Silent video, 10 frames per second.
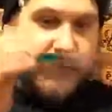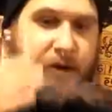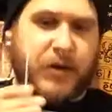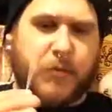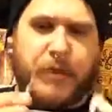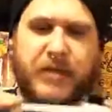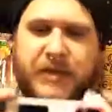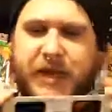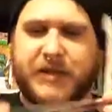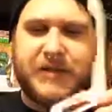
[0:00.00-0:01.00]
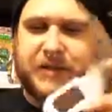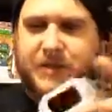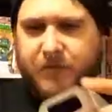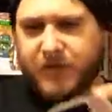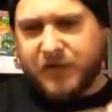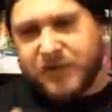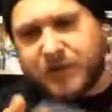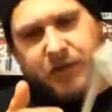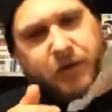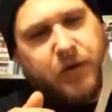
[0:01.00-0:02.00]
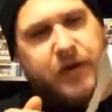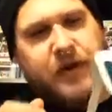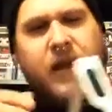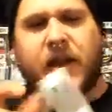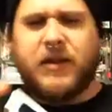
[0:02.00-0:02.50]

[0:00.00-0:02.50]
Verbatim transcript: I don't know, maybe that ties into something else that's in the crate.